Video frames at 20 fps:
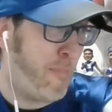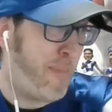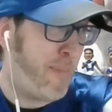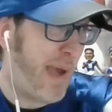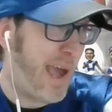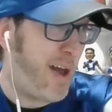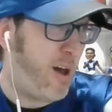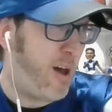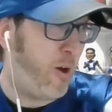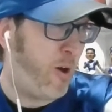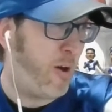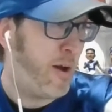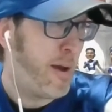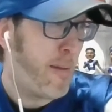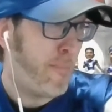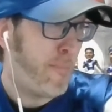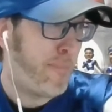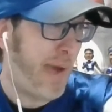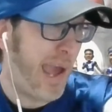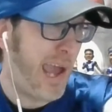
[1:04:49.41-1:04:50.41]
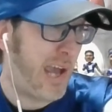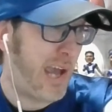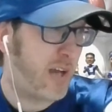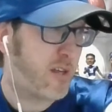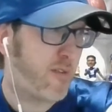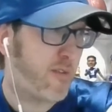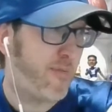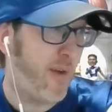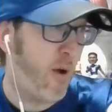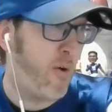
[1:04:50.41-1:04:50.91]
Bell bangs
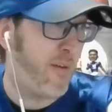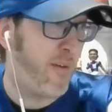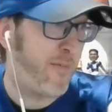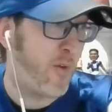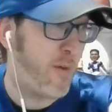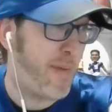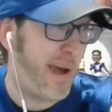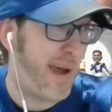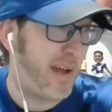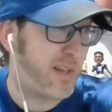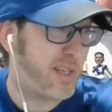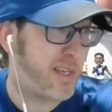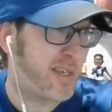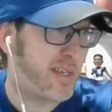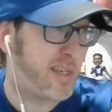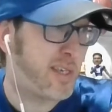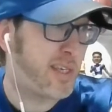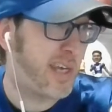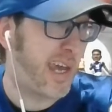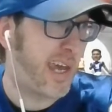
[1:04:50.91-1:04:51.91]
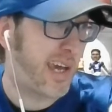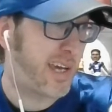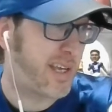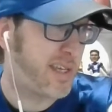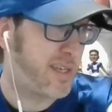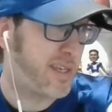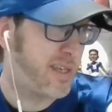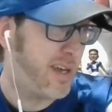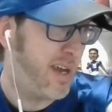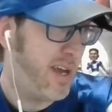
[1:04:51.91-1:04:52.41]
forward for about
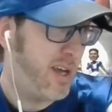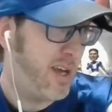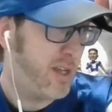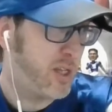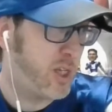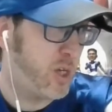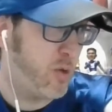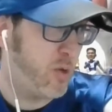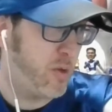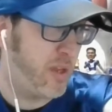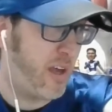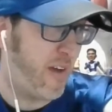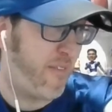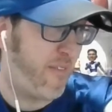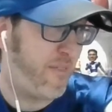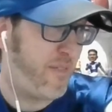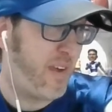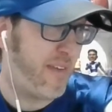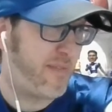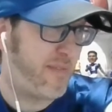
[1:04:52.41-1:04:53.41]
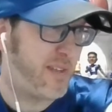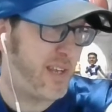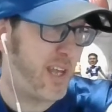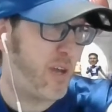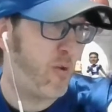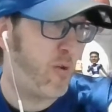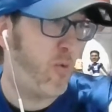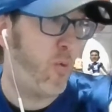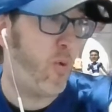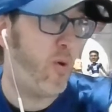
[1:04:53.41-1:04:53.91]
6 to the
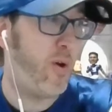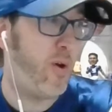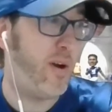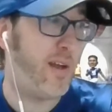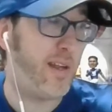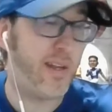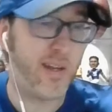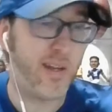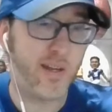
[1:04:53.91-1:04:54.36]
51.